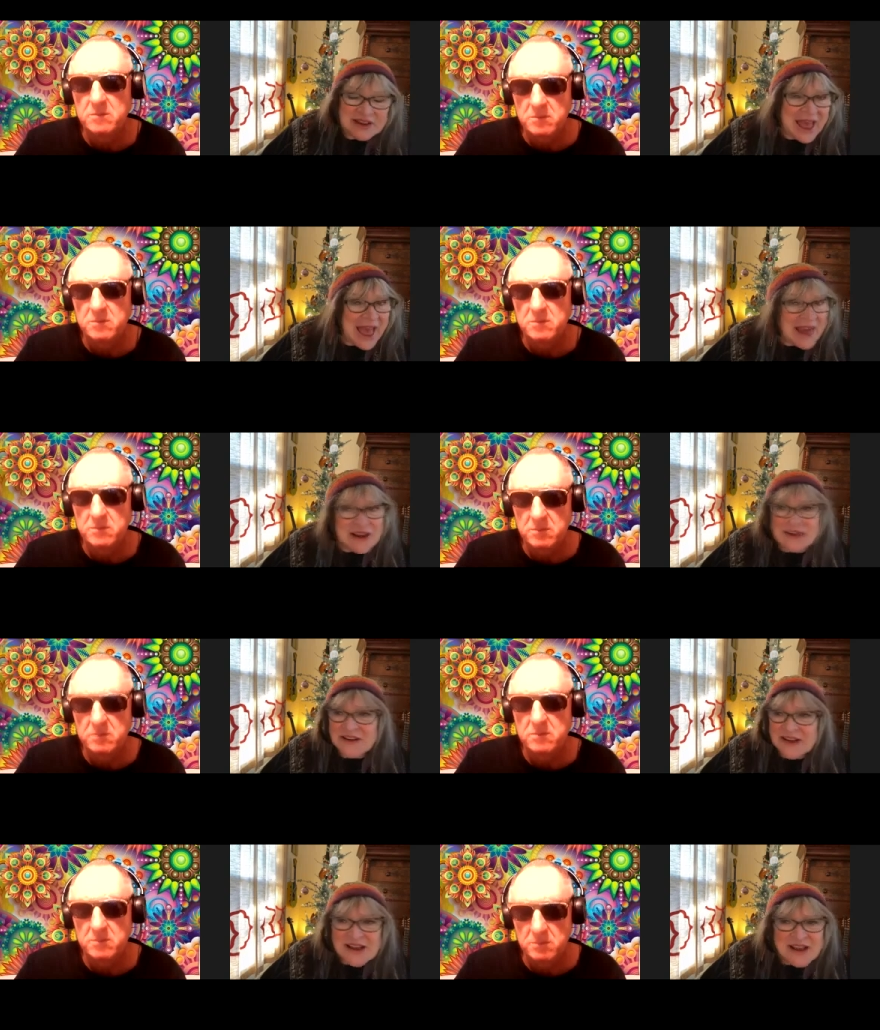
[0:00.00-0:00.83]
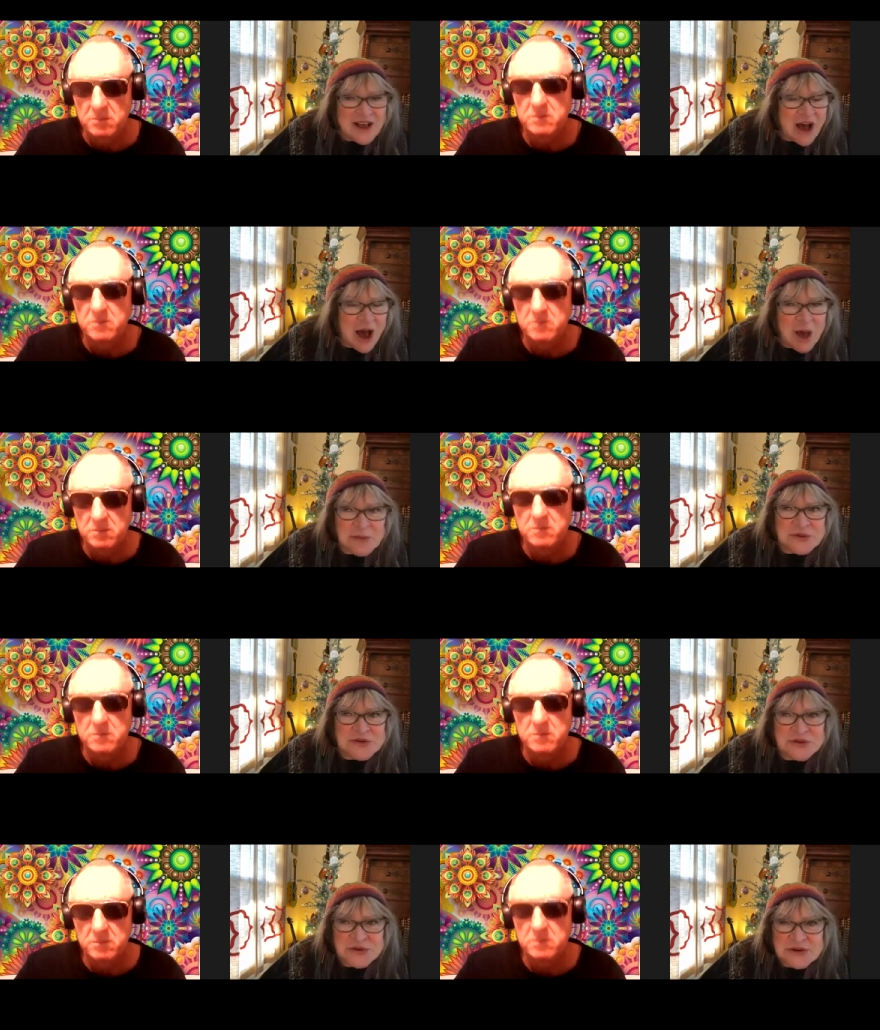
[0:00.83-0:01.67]
Speaker 1: had a,
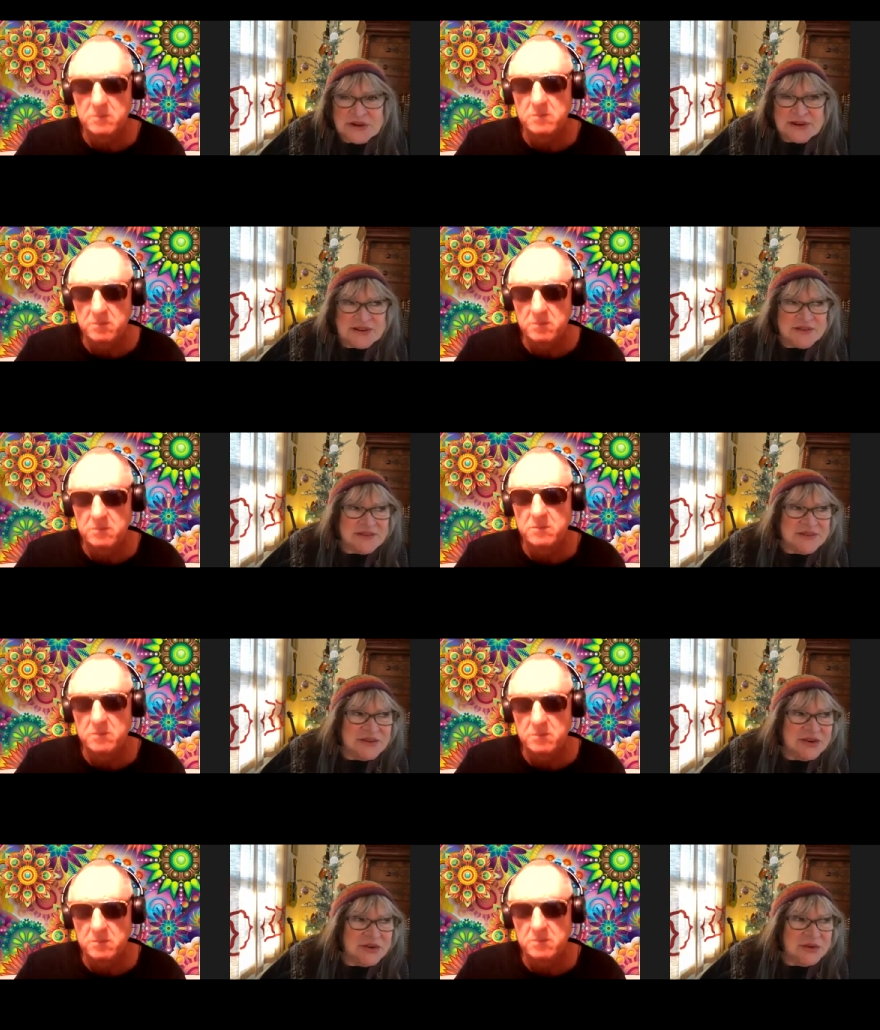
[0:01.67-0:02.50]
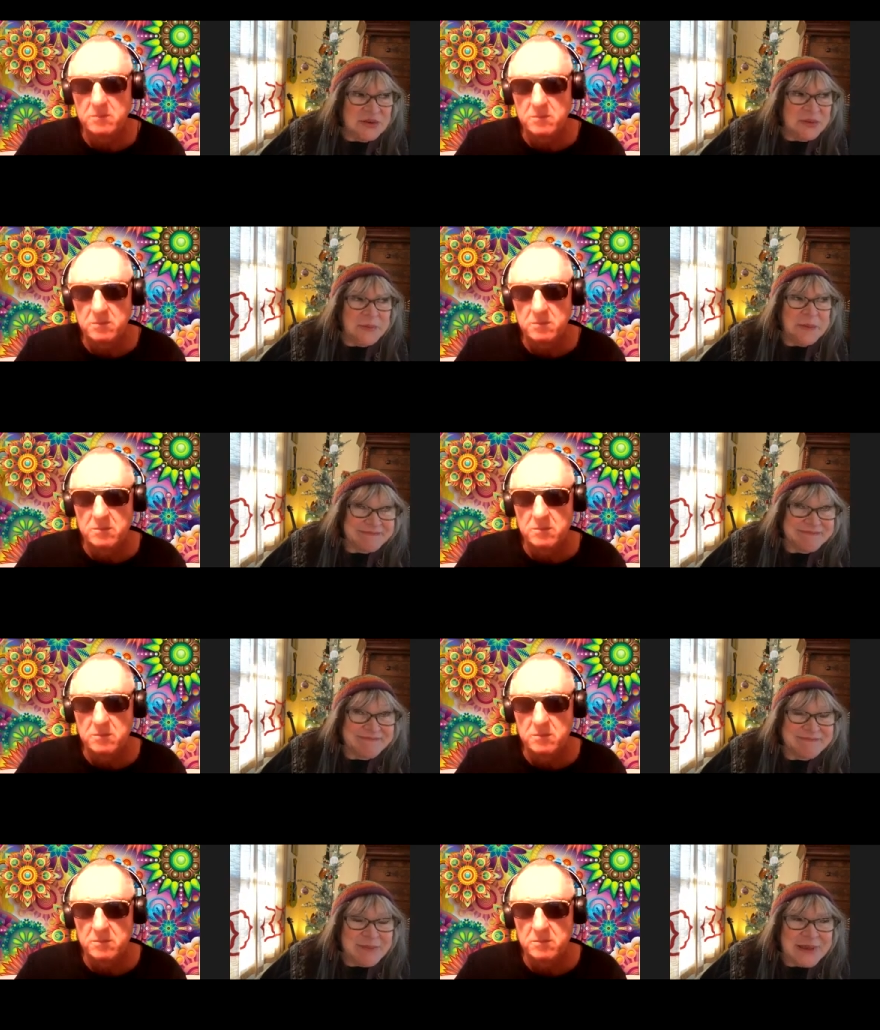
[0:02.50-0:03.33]
opportunities to
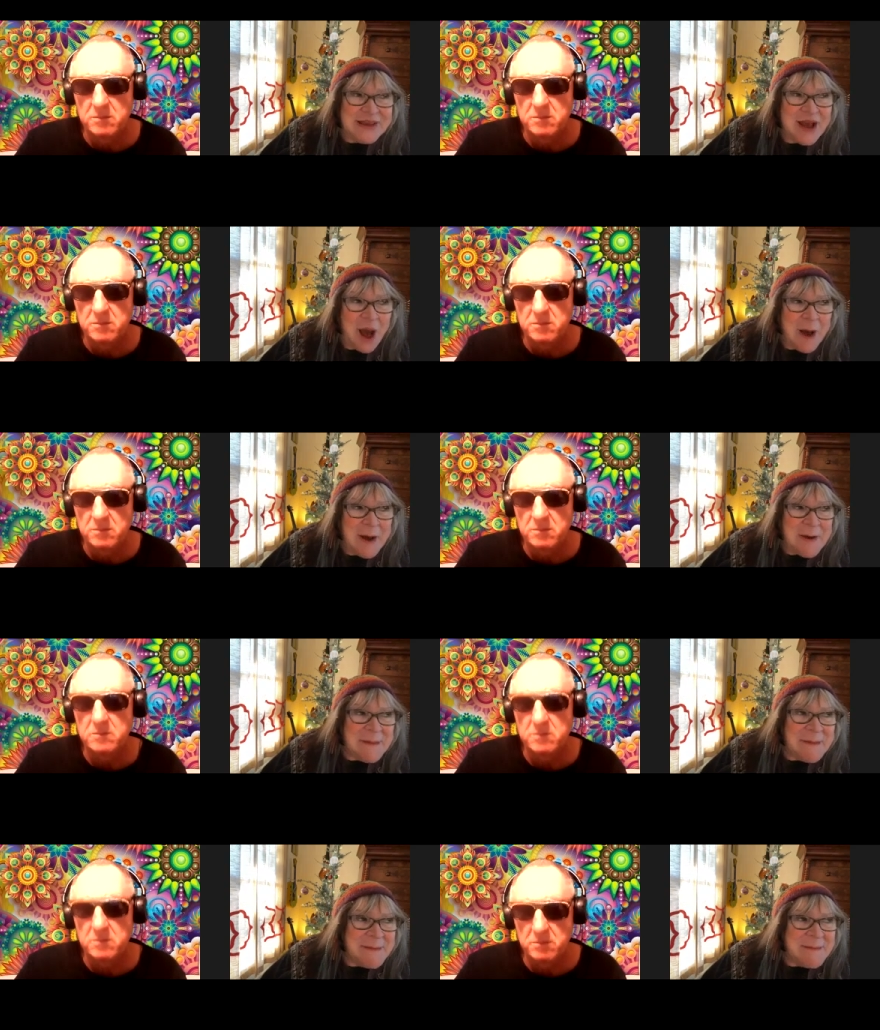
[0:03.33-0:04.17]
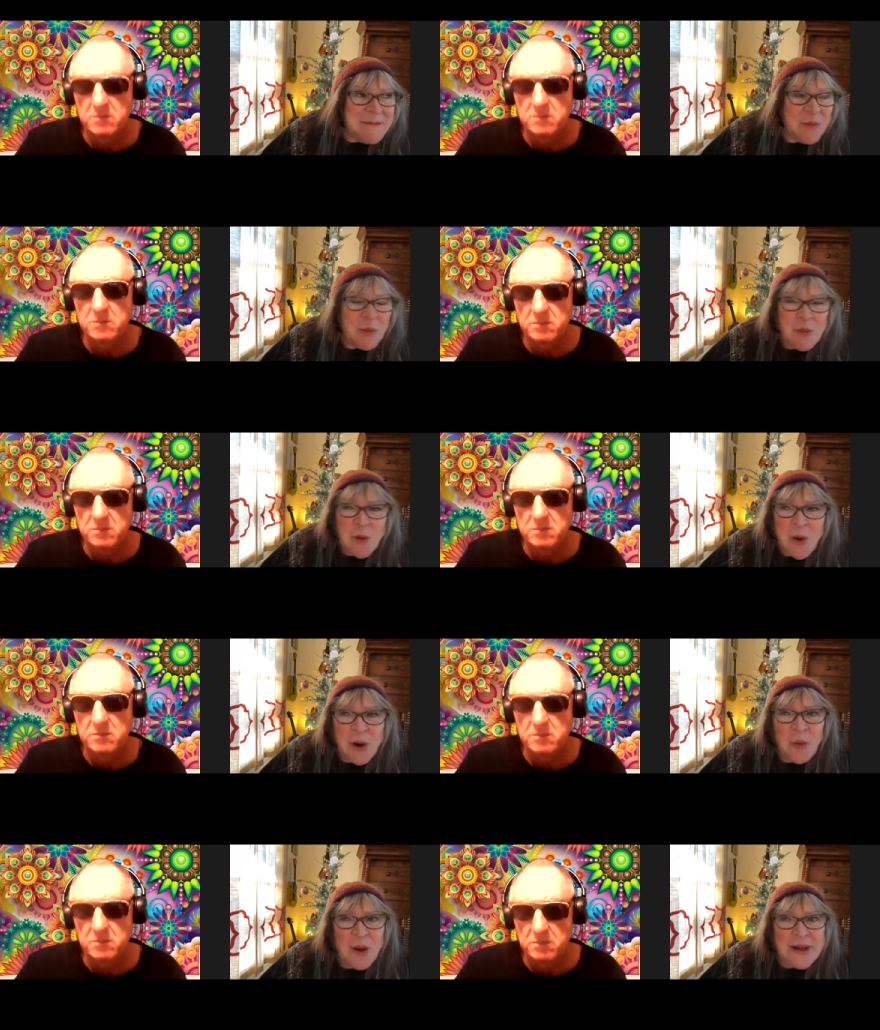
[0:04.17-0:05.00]
become more
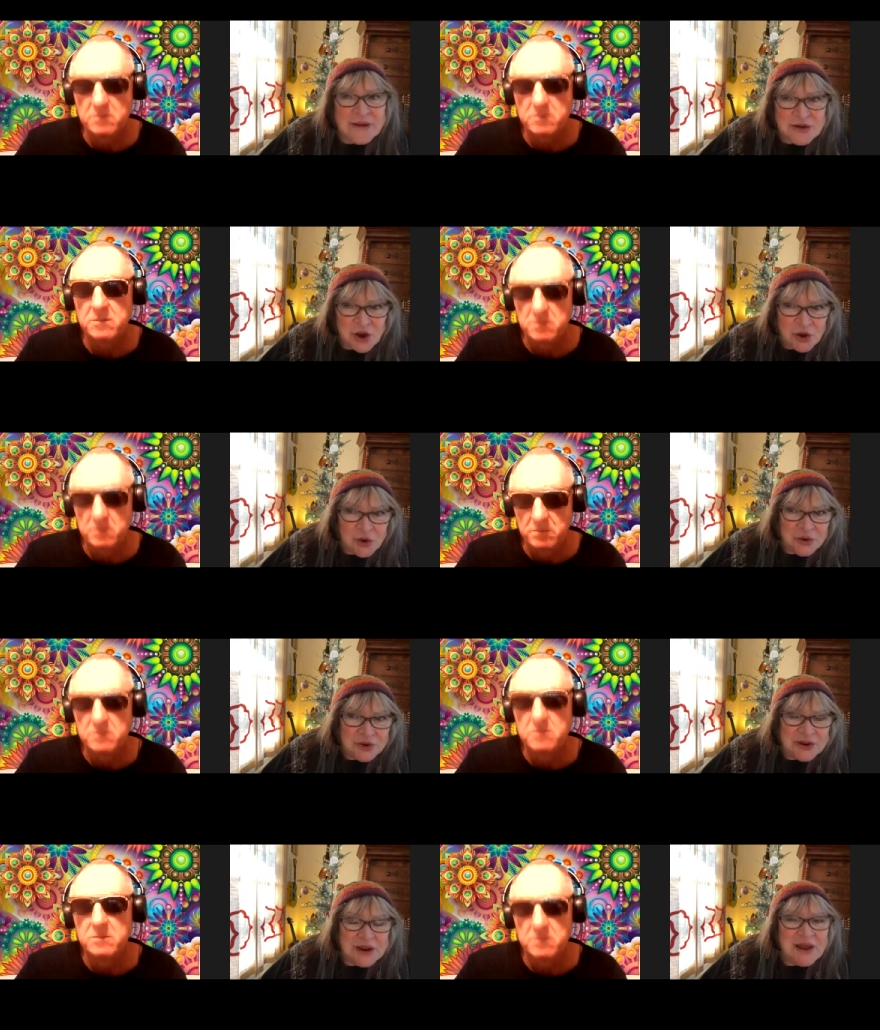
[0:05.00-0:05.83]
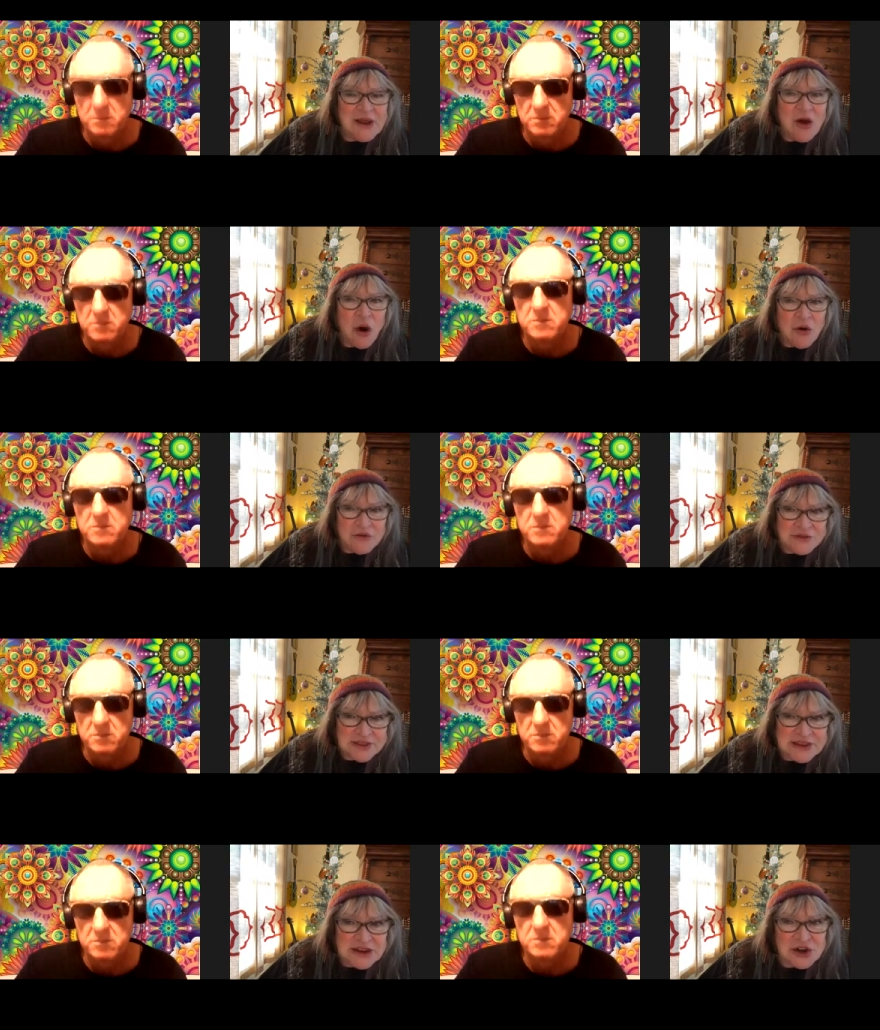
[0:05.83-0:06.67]
well known over the
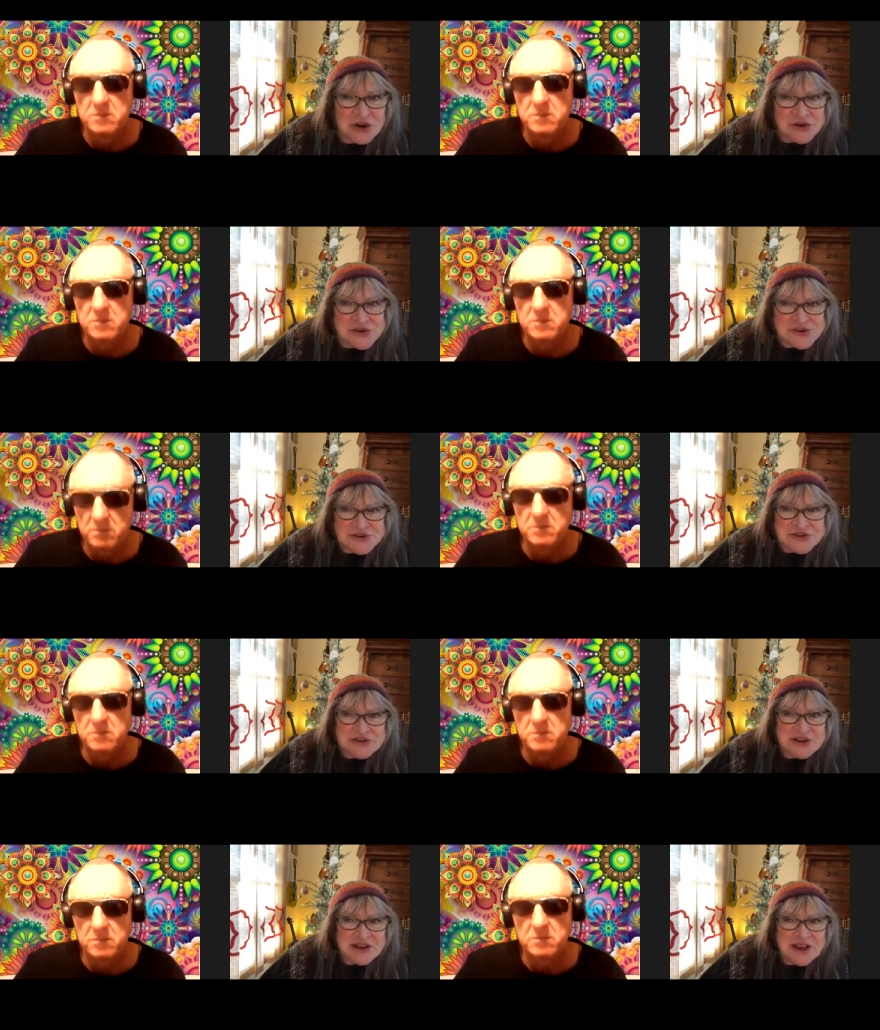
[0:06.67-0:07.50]
years